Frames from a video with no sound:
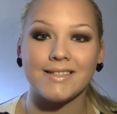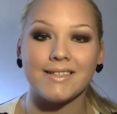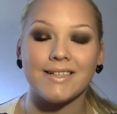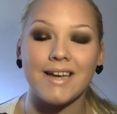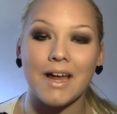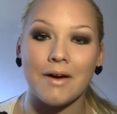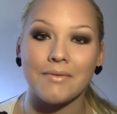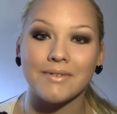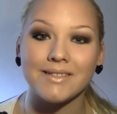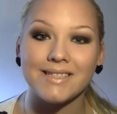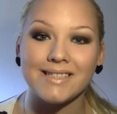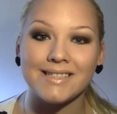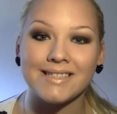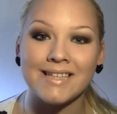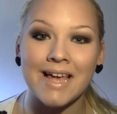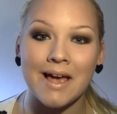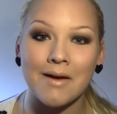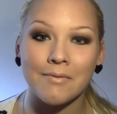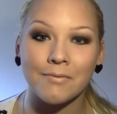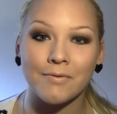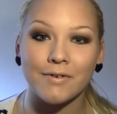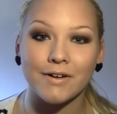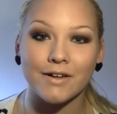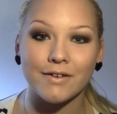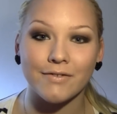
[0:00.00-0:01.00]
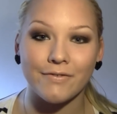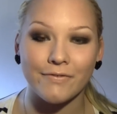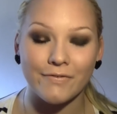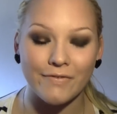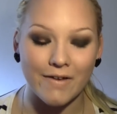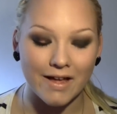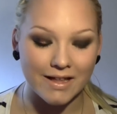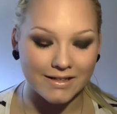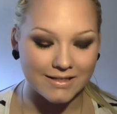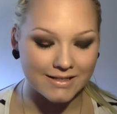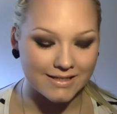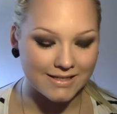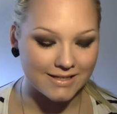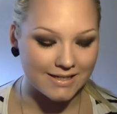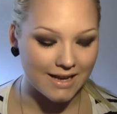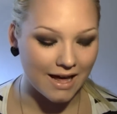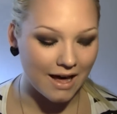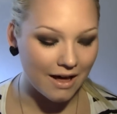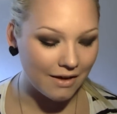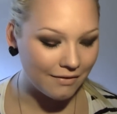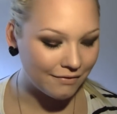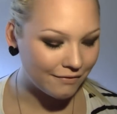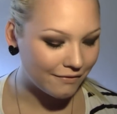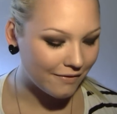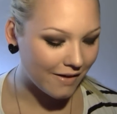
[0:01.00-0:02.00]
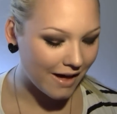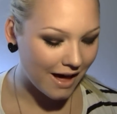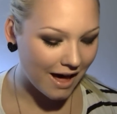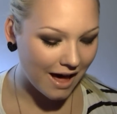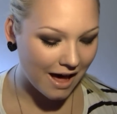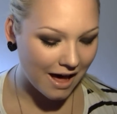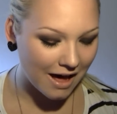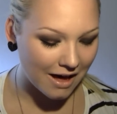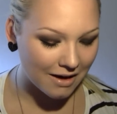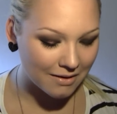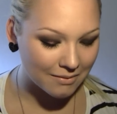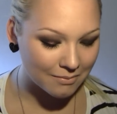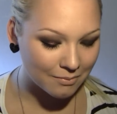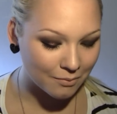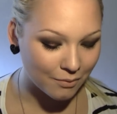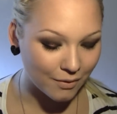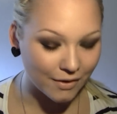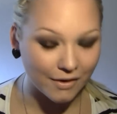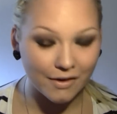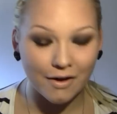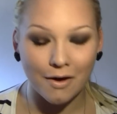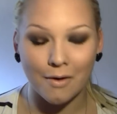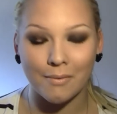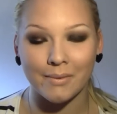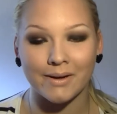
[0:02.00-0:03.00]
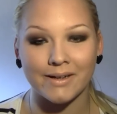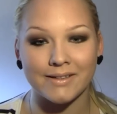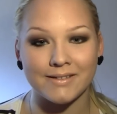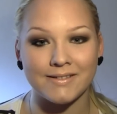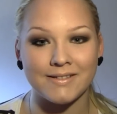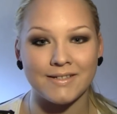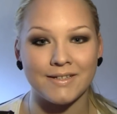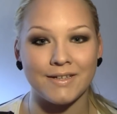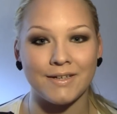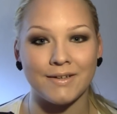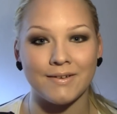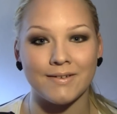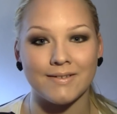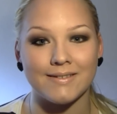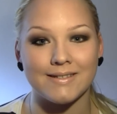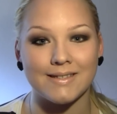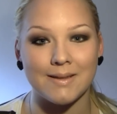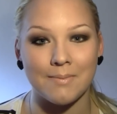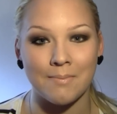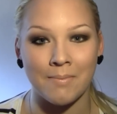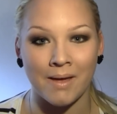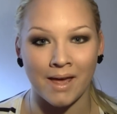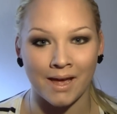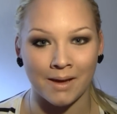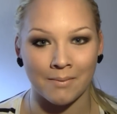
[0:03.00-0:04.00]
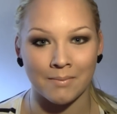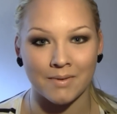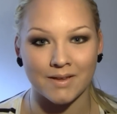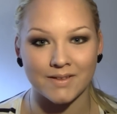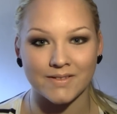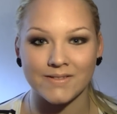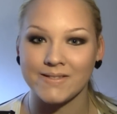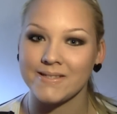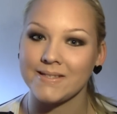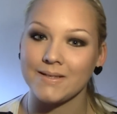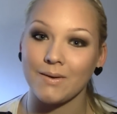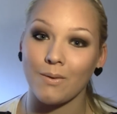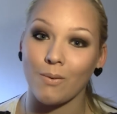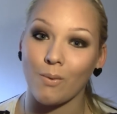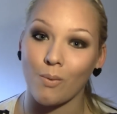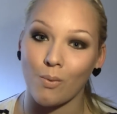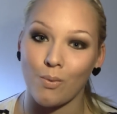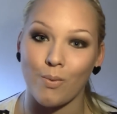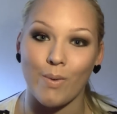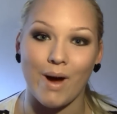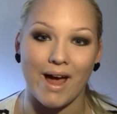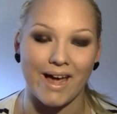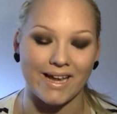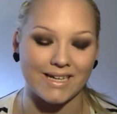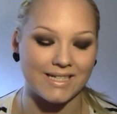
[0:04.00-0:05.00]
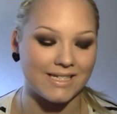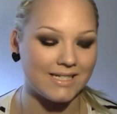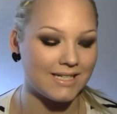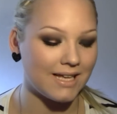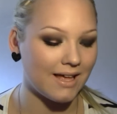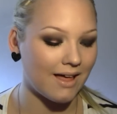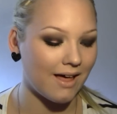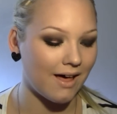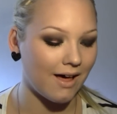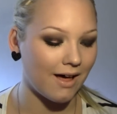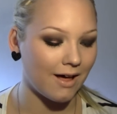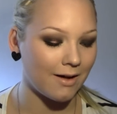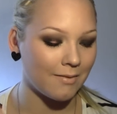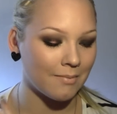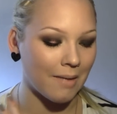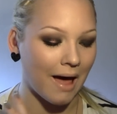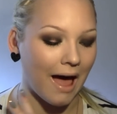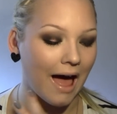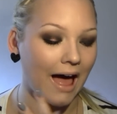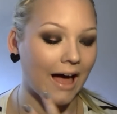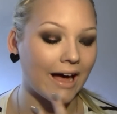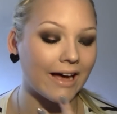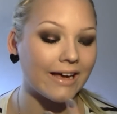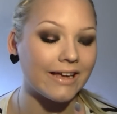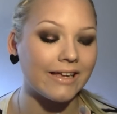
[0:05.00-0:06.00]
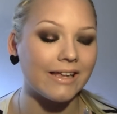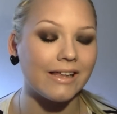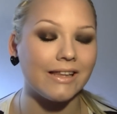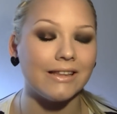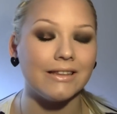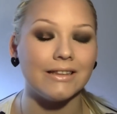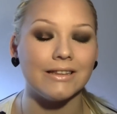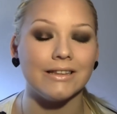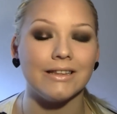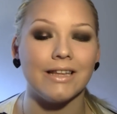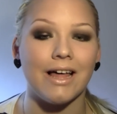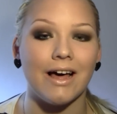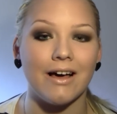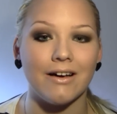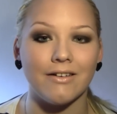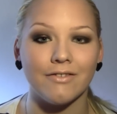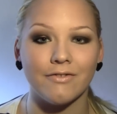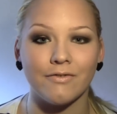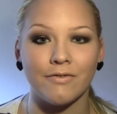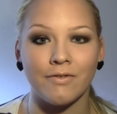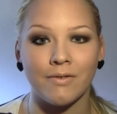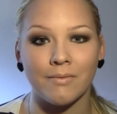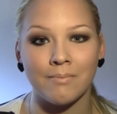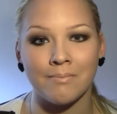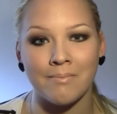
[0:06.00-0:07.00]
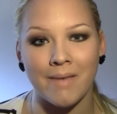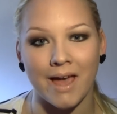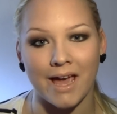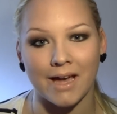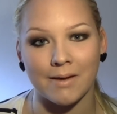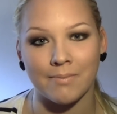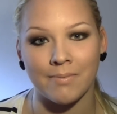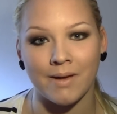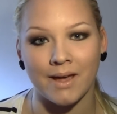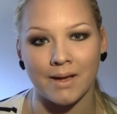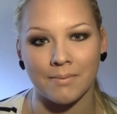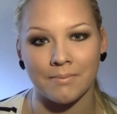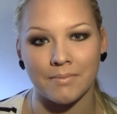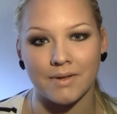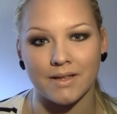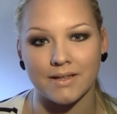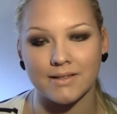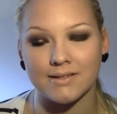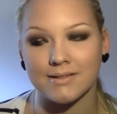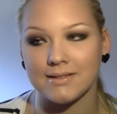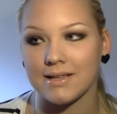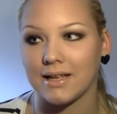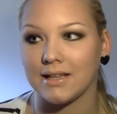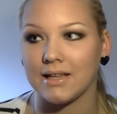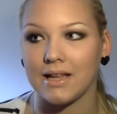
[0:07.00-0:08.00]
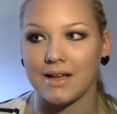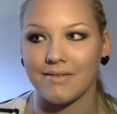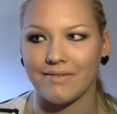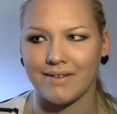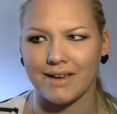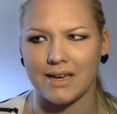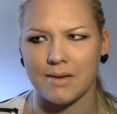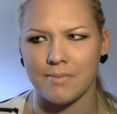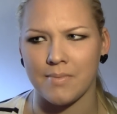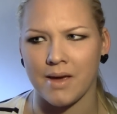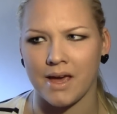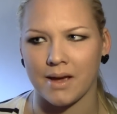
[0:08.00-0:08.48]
So now it's time for the fun stuff. Um, we're going to use the pigments wet. Um, I love MAC pigments. I love any